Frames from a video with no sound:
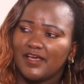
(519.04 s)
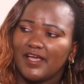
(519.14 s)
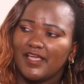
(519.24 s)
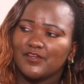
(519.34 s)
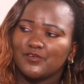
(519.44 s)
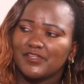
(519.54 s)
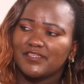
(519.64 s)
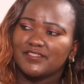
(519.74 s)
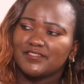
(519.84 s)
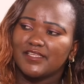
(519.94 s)
I had
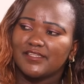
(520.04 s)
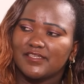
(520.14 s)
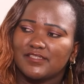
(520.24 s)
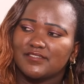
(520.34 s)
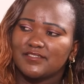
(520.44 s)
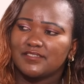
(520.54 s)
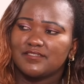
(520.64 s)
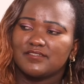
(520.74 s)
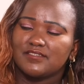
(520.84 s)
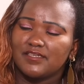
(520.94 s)
already started
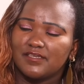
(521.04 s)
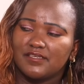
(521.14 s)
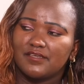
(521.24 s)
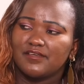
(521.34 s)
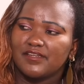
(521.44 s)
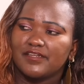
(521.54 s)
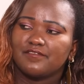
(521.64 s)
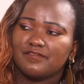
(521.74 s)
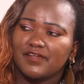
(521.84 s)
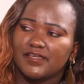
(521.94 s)
seeing zile
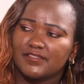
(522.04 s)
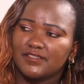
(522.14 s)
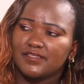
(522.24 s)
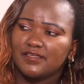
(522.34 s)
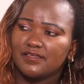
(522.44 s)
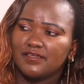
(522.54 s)
red flags.